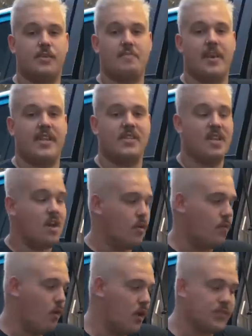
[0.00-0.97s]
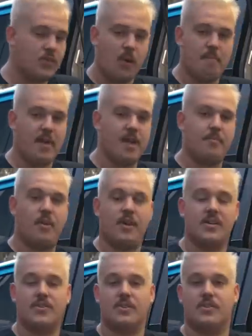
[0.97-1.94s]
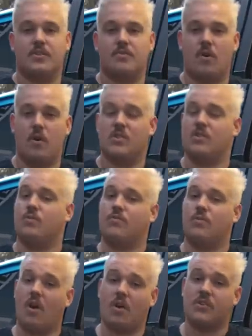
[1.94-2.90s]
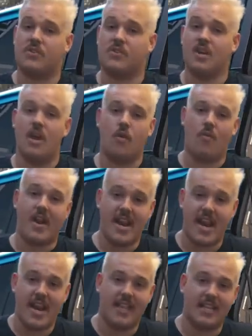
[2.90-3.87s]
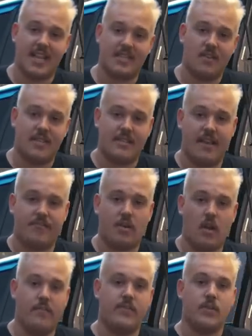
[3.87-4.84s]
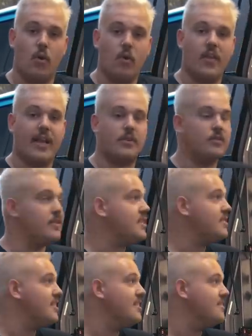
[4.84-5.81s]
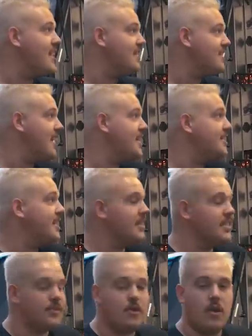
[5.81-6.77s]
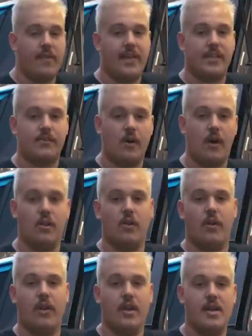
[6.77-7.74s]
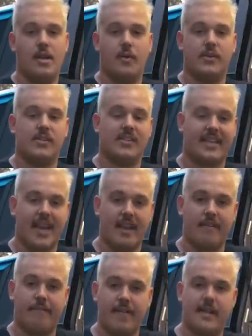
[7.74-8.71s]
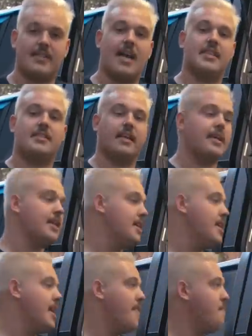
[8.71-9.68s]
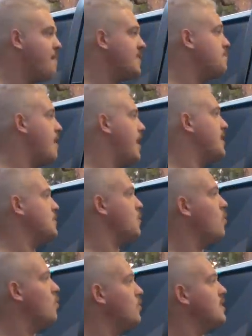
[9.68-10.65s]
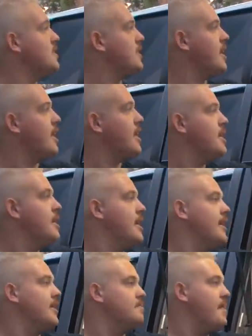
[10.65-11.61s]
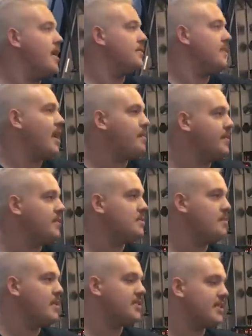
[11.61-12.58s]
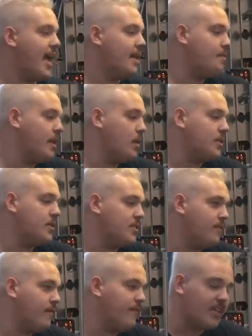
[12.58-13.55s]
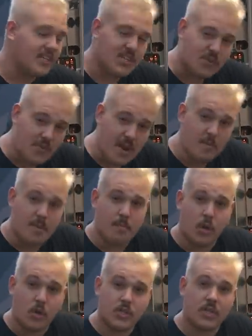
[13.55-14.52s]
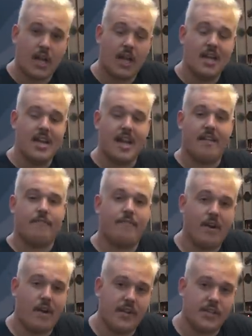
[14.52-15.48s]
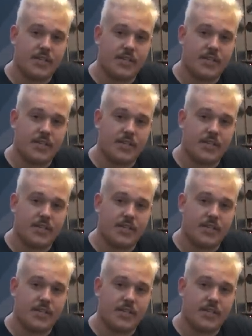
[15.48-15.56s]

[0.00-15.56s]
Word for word: which means roadside meat pies, sausage rolls, roasts, reheating last night's leftovers, all that goodness is as easy as turning that dial on which is again fantastic. And the best part is all this gear is mounted up in this MITS canopy, which is extremely modular and very